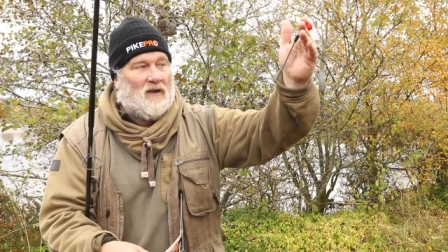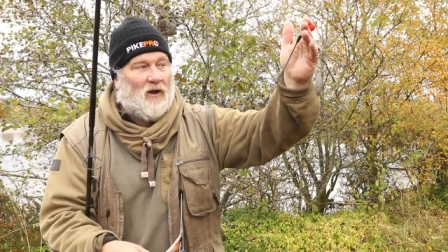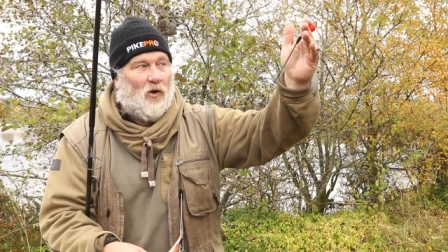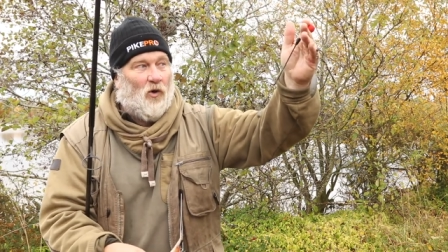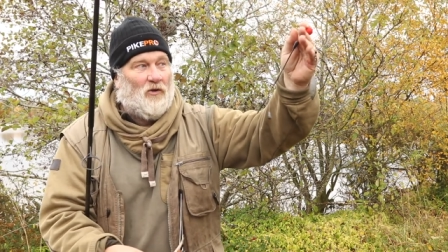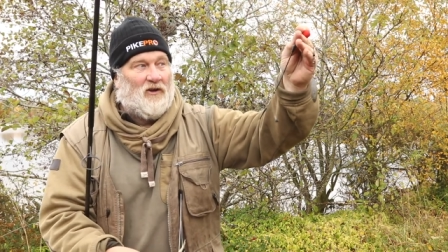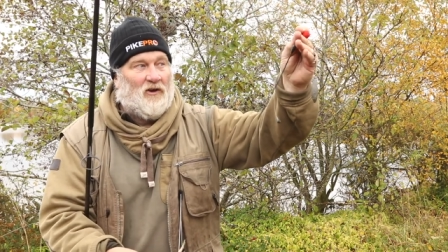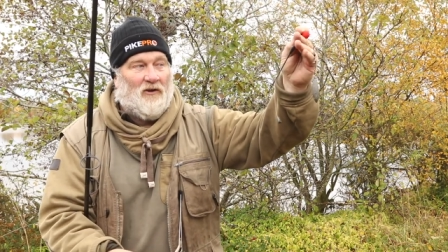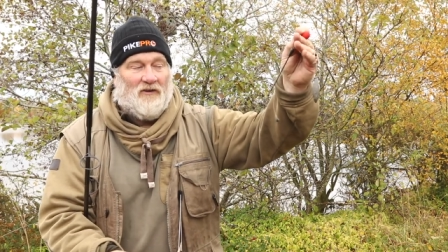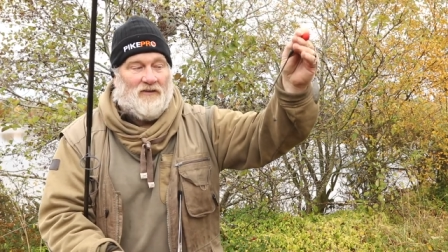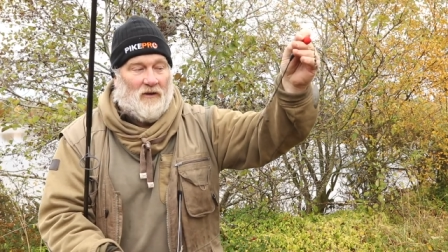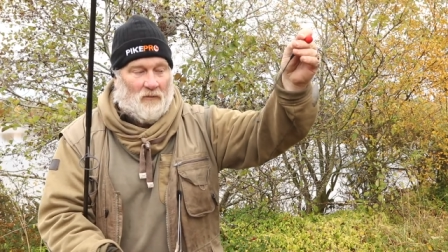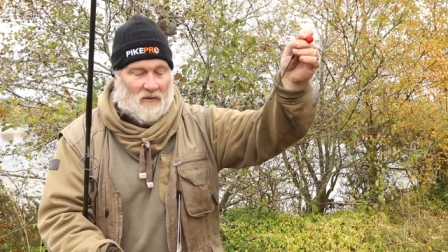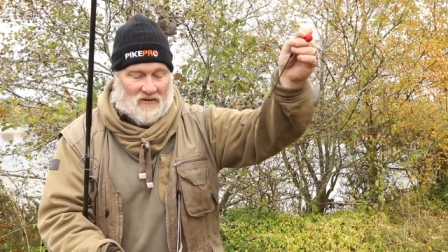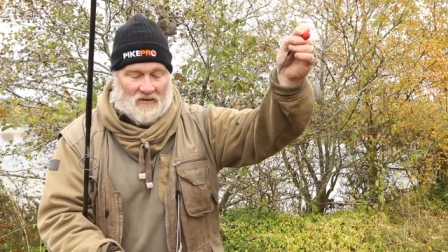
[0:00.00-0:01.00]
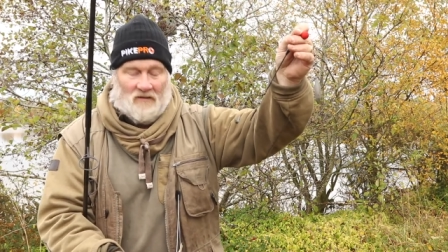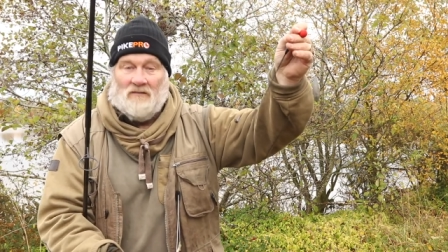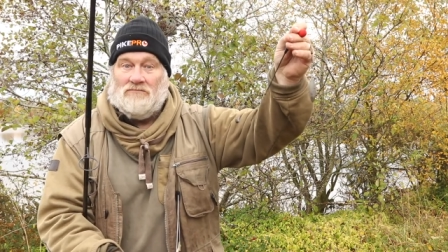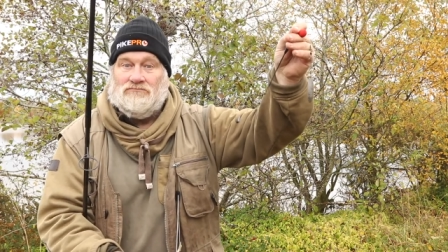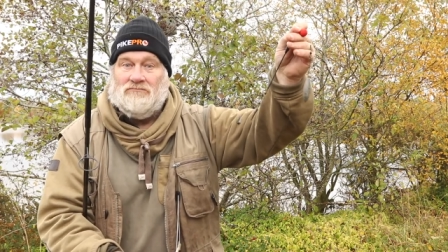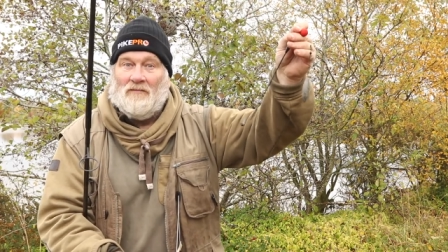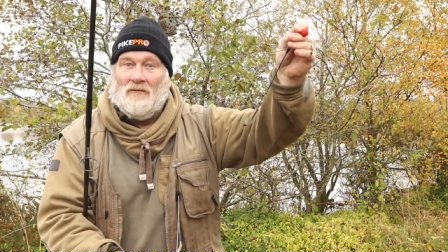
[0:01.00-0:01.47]
All you've got to do is
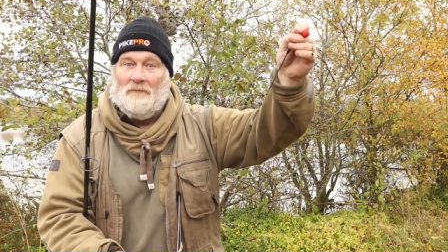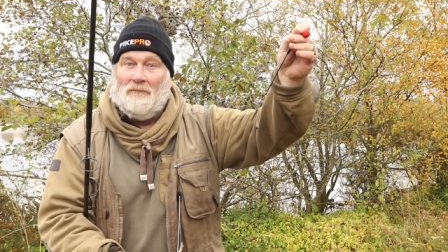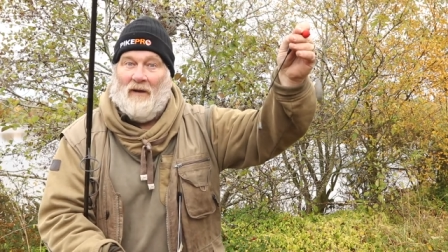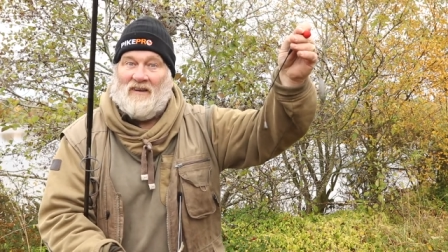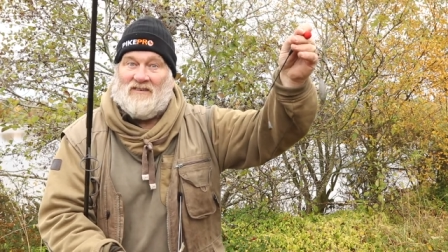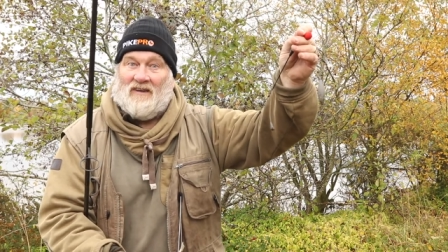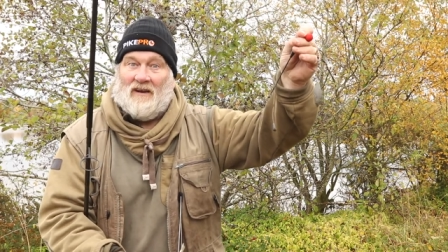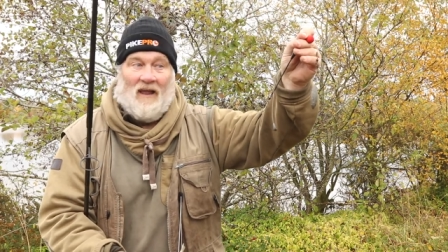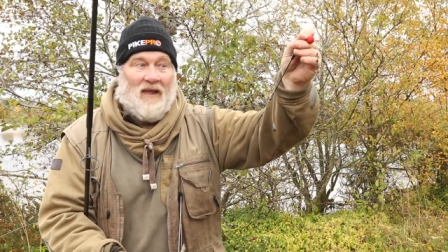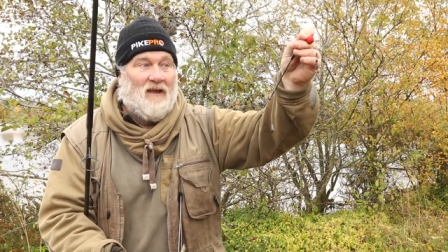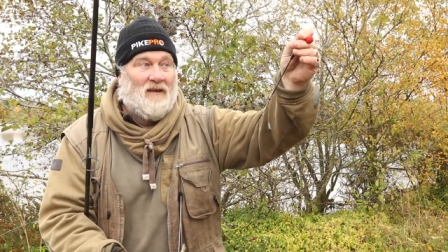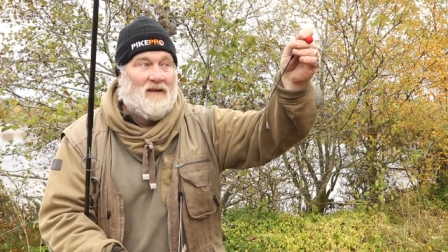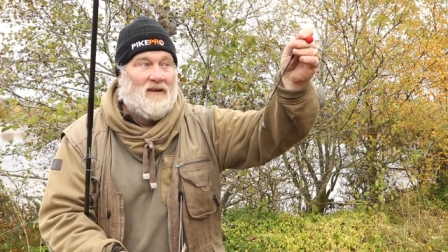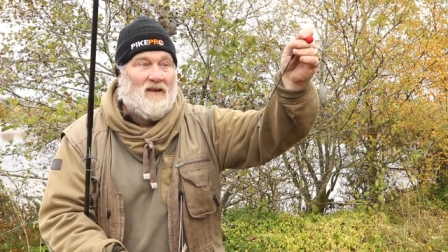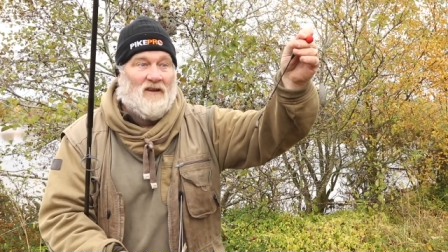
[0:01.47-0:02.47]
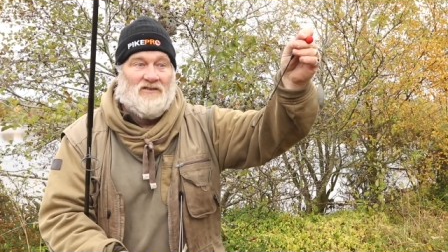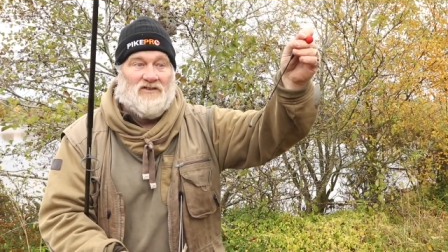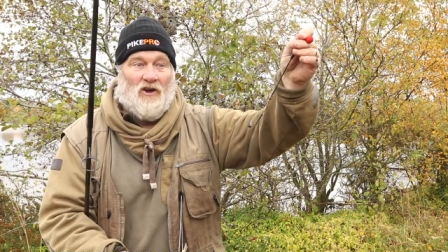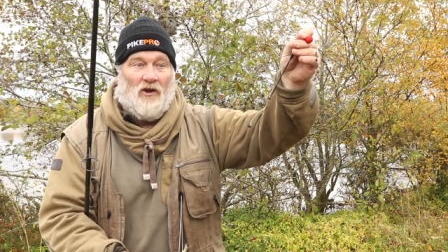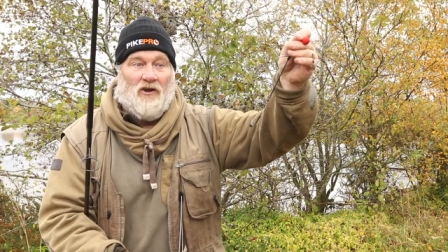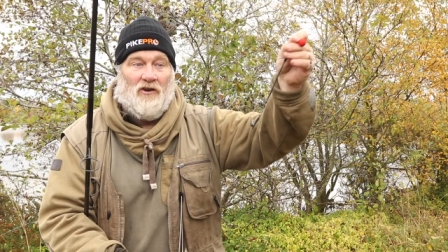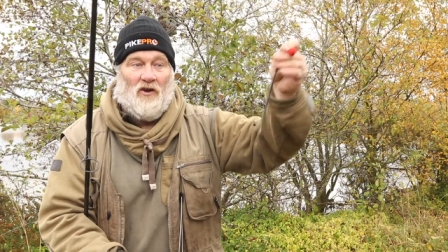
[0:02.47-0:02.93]
basically
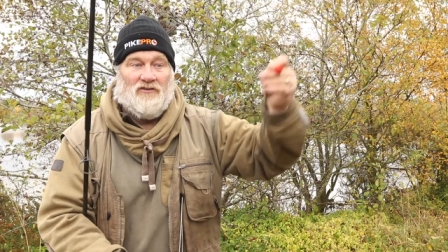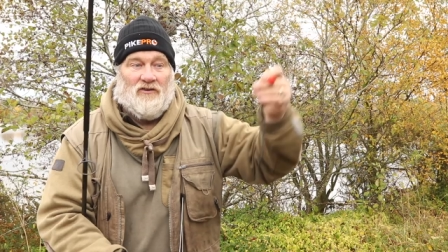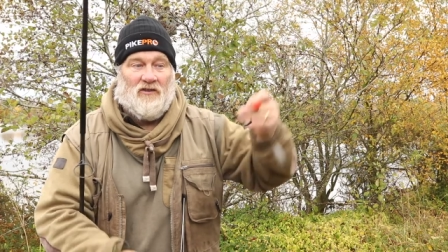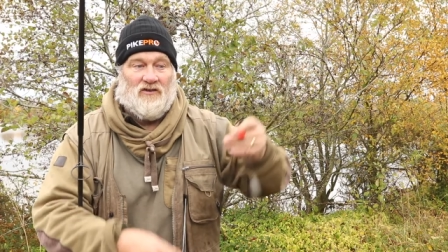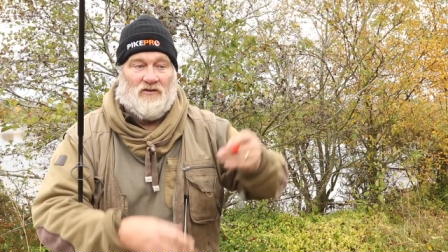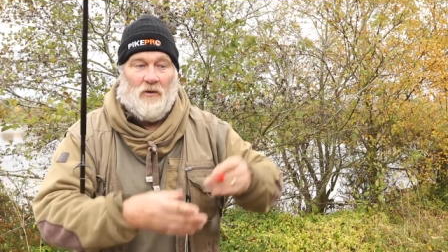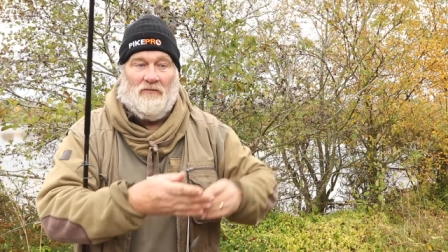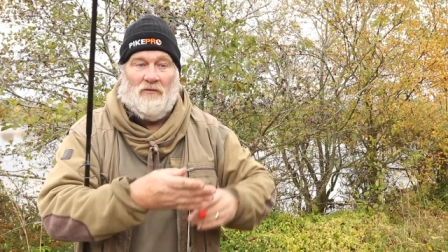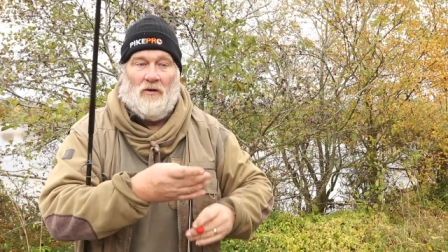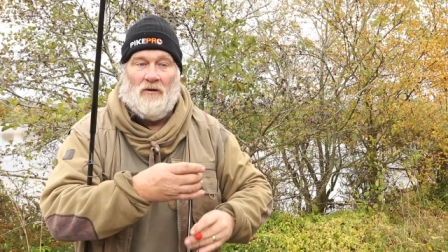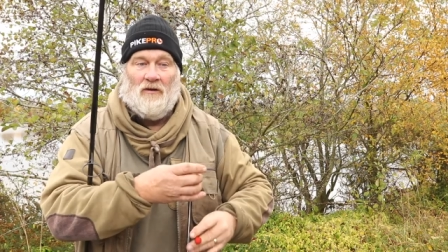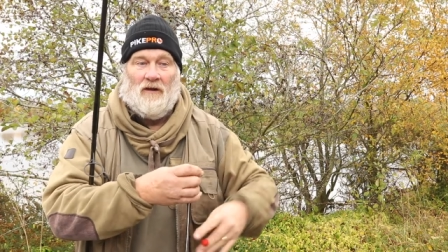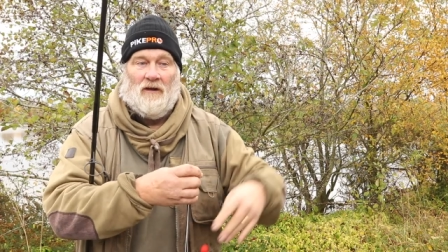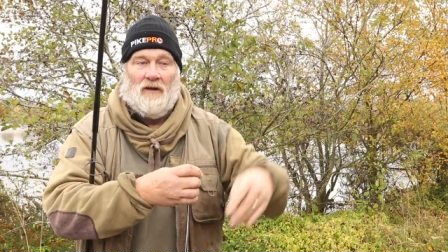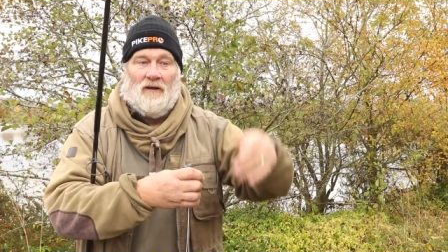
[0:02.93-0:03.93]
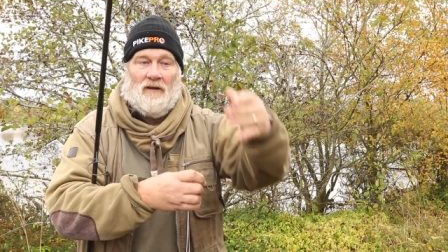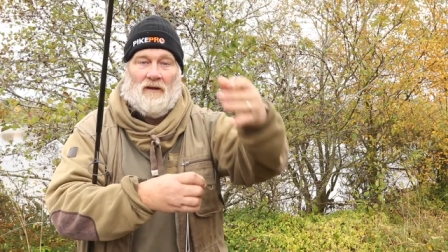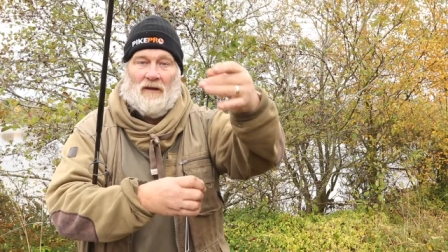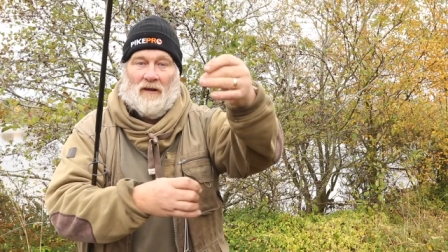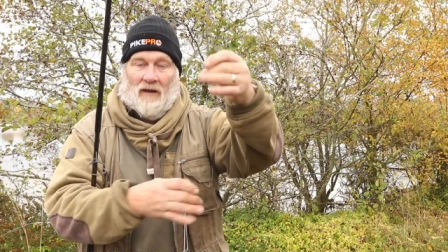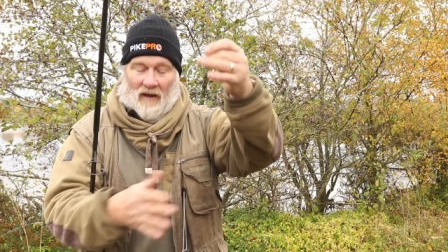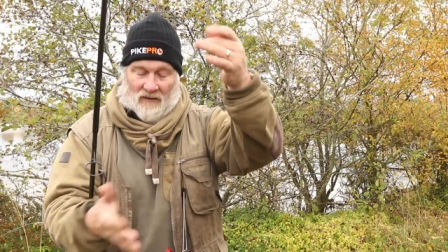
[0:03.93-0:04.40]
tie a knot on the swivel
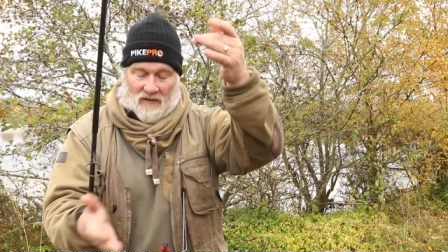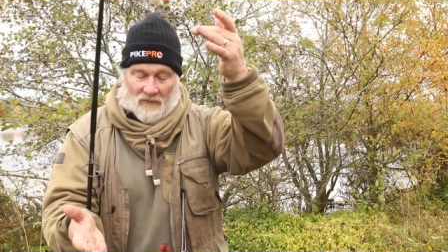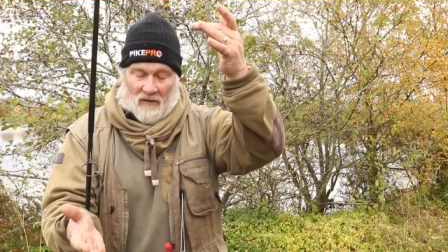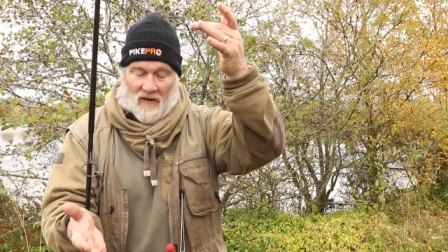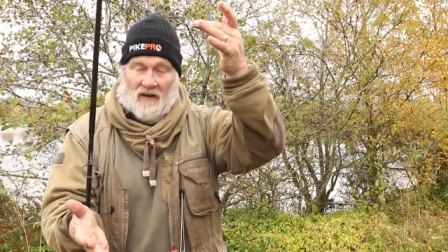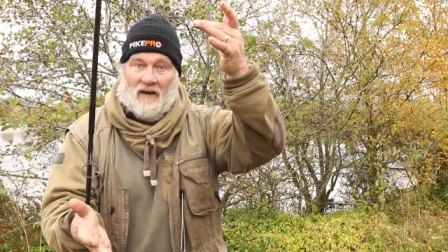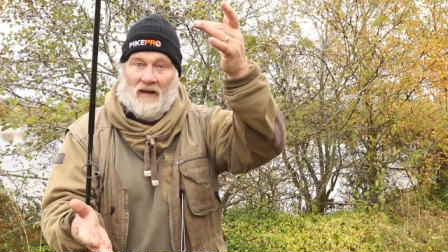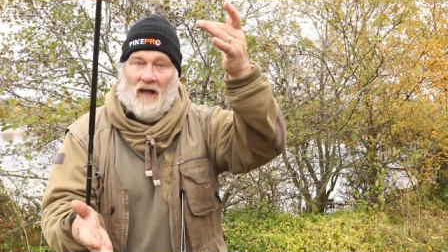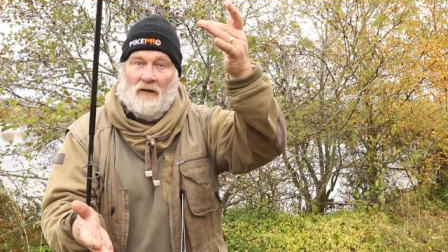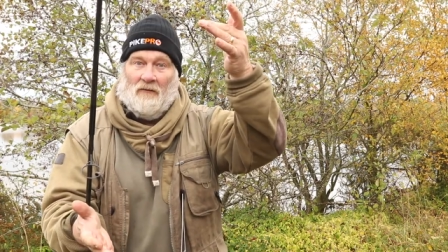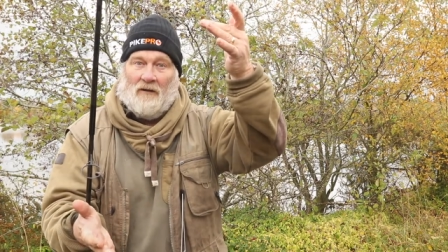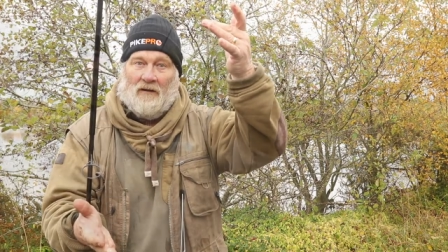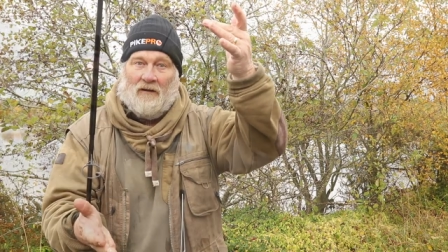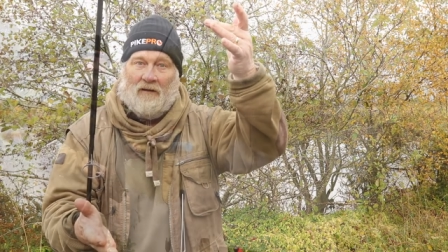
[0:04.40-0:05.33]
and you're ready to go.